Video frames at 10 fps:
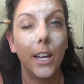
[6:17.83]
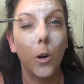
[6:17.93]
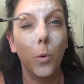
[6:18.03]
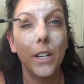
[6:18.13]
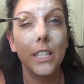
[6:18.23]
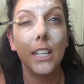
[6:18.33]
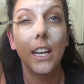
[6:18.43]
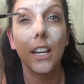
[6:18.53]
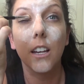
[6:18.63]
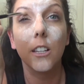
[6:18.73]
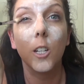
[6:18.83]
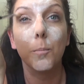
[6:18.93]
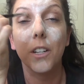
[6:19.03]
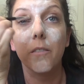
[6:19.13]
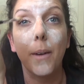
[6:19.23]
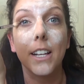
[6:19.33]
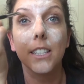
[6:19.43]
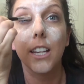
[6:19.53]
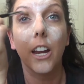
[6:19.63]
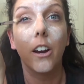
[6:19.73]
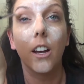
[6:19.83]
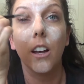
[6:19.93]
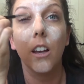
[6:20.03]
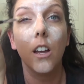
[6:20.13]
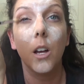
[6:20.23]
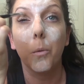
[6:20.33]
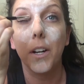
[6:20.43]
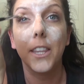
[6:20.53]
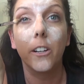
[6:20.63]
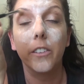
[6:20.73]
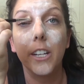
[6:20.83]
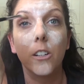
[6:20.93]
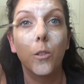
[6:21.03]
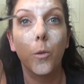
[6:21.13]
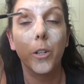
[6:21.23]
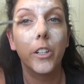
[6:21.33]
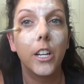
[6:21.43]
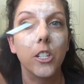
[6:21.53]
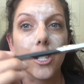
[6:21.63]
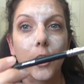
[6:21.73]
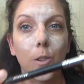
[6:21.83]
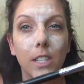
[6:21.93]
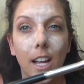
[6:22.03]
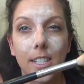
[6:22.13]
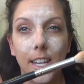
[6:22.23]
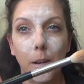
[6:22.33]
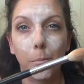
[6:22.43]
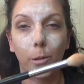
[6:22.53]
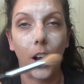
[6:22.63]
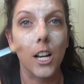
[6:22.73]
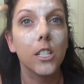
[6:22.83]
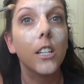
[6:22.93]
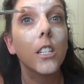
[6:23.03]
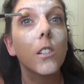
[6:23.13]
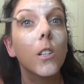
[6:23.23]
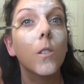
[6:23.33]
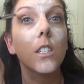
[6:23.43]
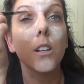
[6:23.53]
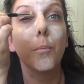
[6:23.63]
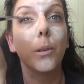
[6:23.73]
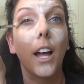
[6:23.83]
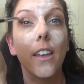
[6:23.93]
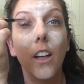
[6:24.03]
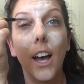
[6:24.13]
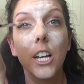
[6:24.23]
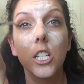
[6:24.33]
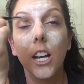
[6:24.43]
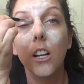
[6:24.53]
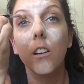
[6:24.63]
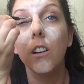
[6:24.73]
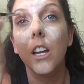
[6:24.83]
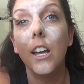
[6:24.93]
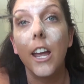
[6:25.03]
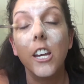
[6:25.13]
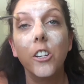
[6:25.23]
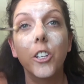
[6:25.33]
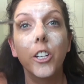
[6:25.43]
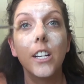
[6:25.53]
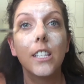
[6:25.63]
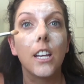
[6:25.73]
I always get a little bit of mascara right there on the inner corner and just use that same brush that you use to apply the eyeshadow in your crease,